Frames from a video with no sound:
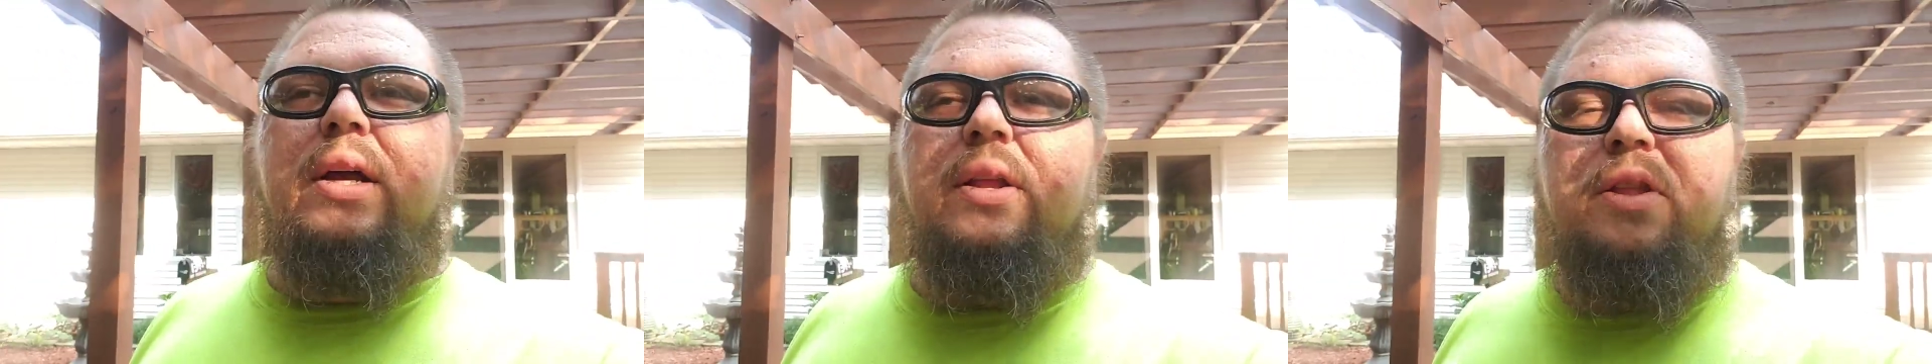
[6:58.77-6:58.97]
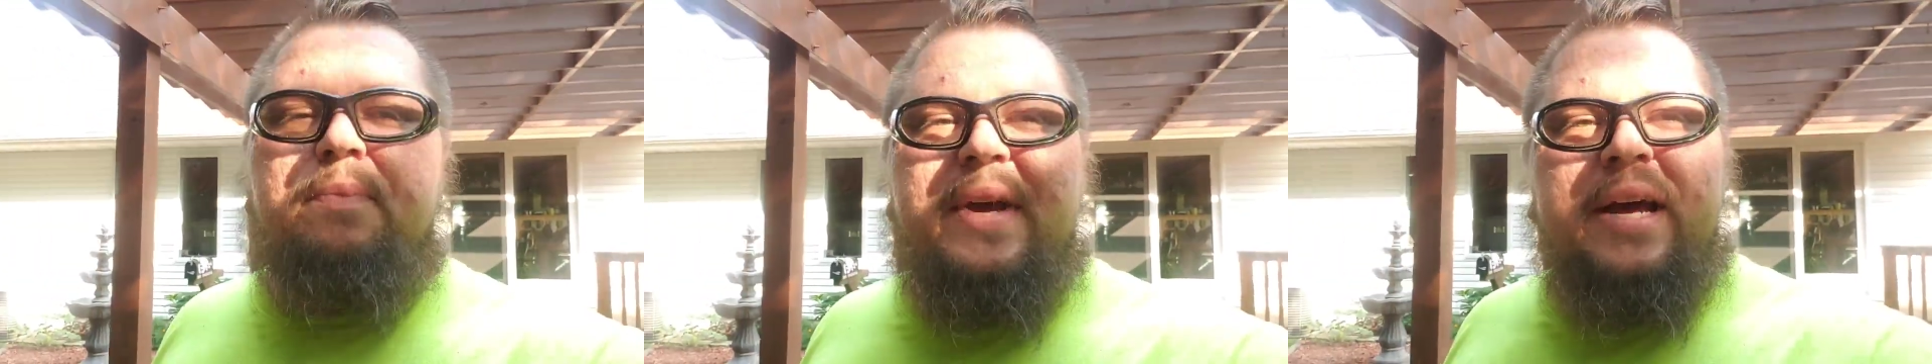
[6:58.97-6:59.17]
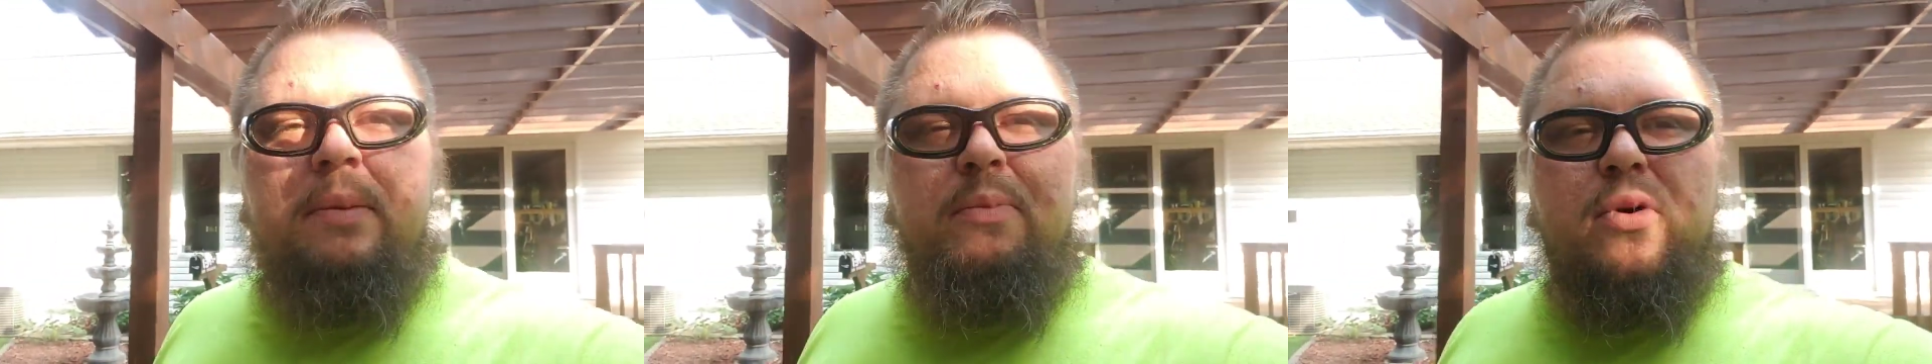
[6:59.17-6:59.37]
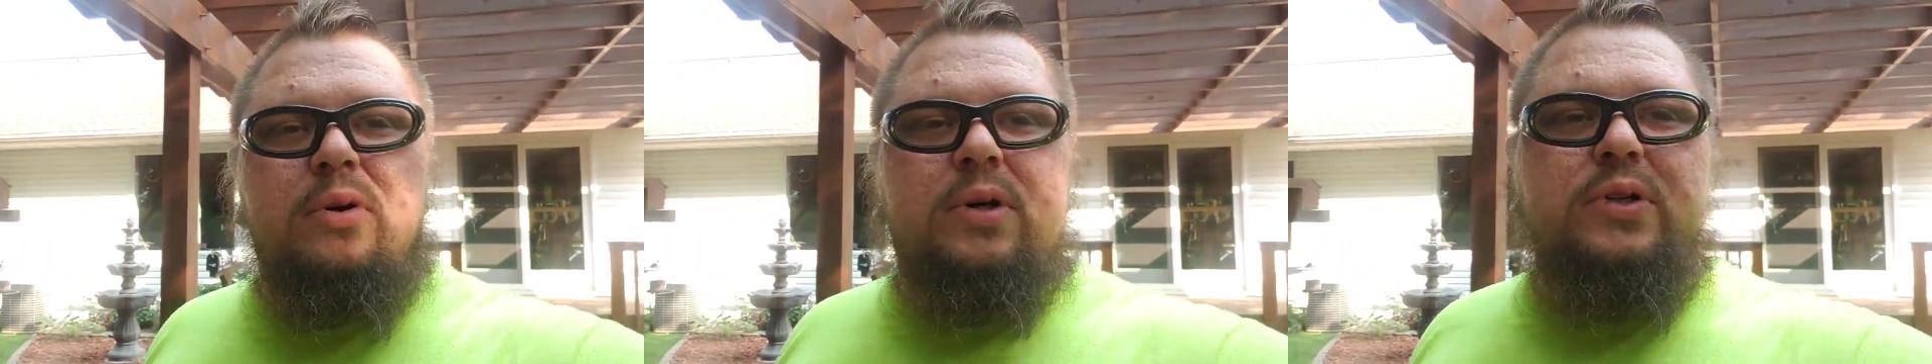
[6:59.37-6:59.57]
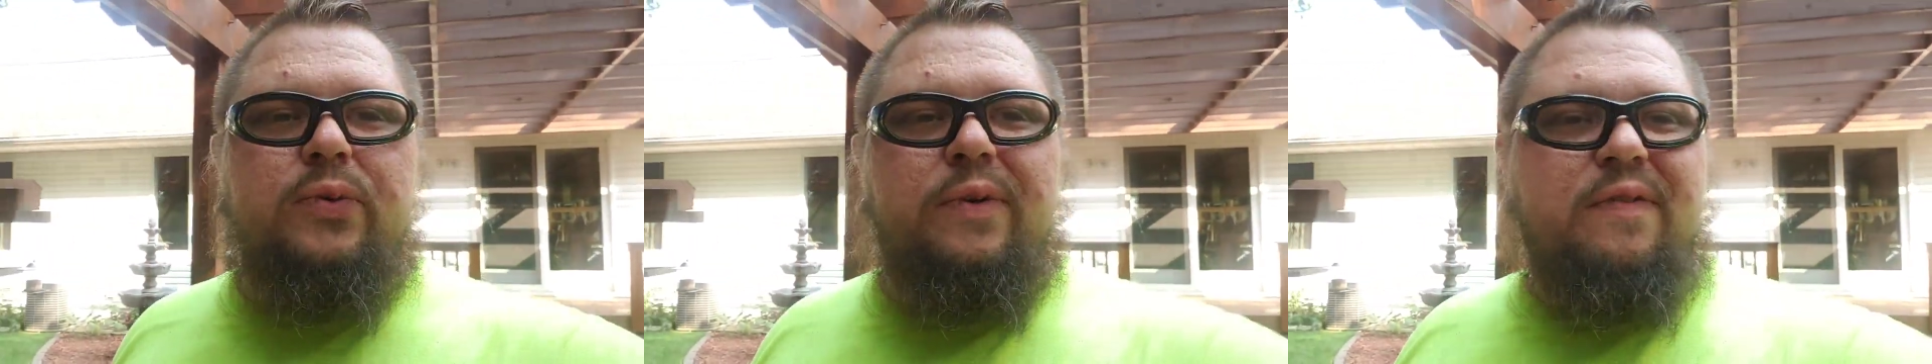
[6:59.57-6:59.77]
the bad
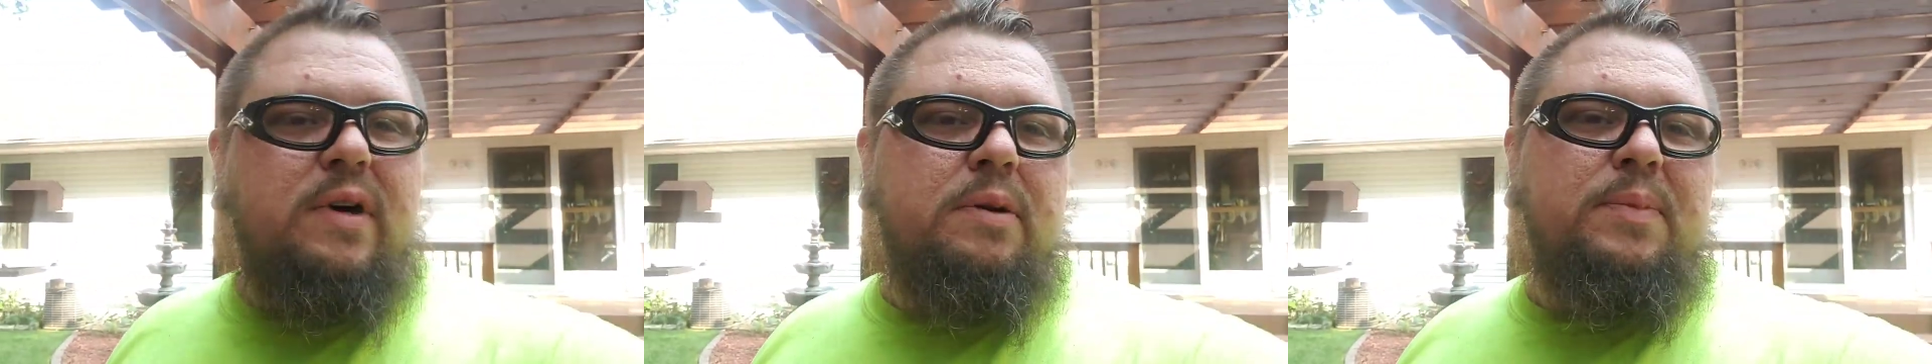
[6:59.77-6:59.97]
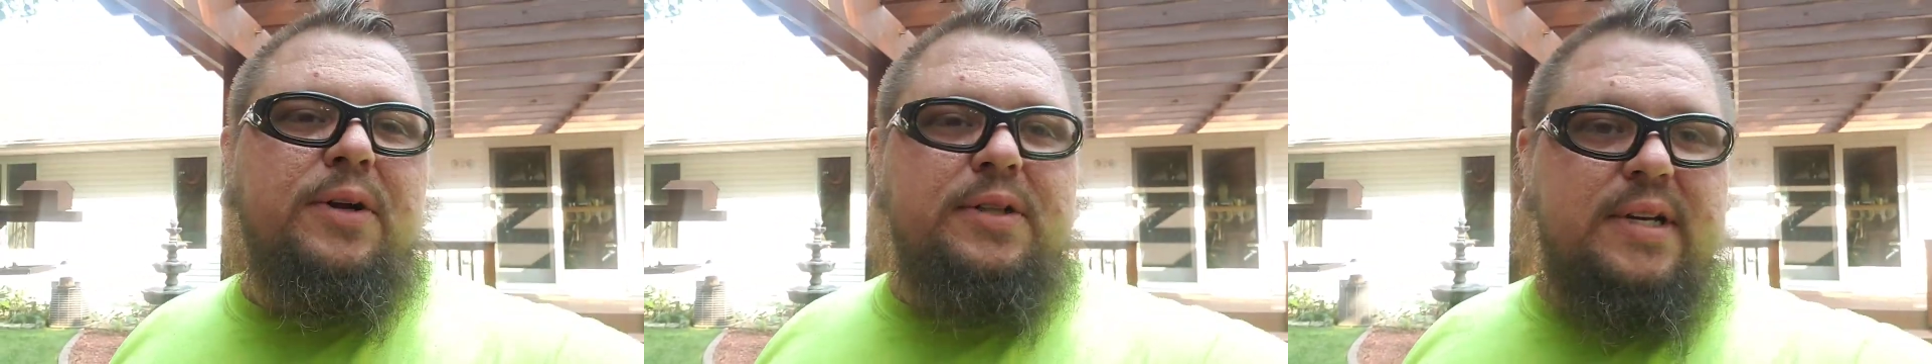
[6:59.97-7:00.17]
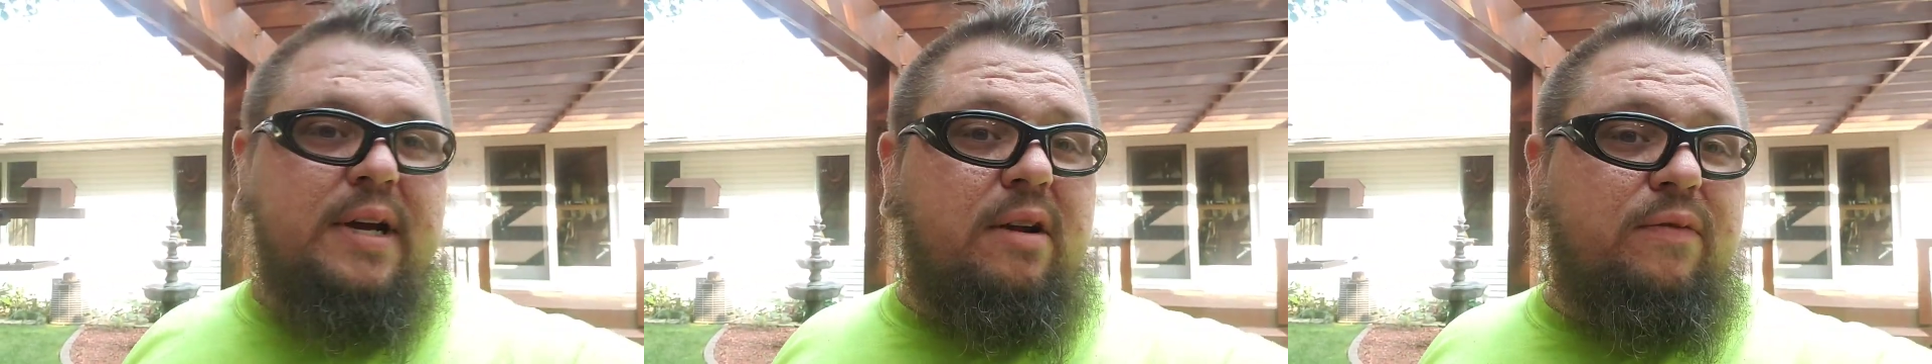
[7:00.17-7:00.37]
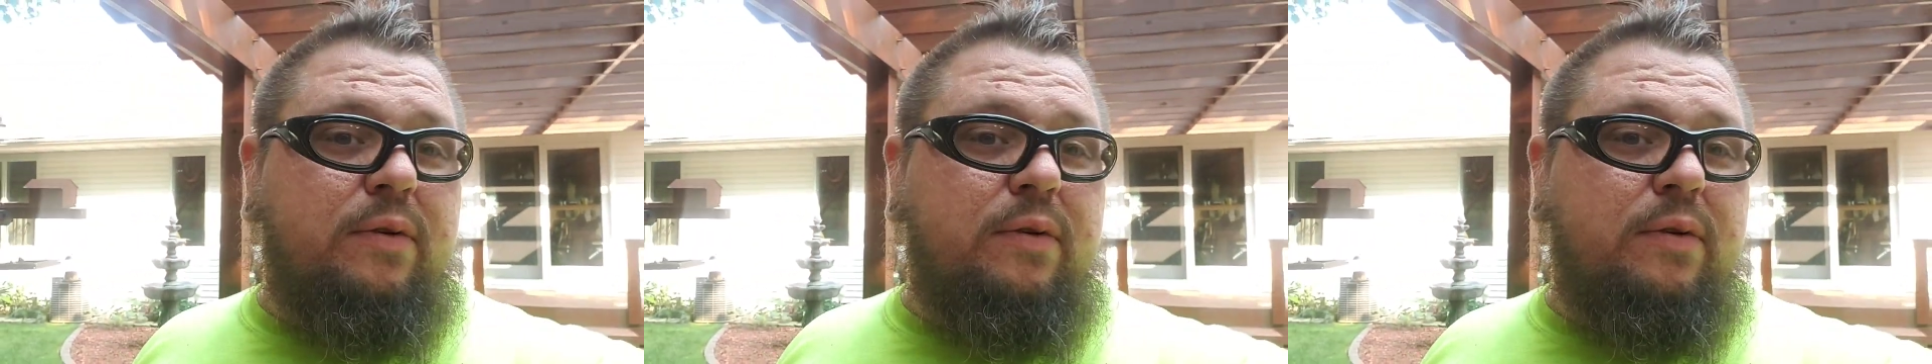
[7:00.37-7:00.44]
boards. We found about 10 of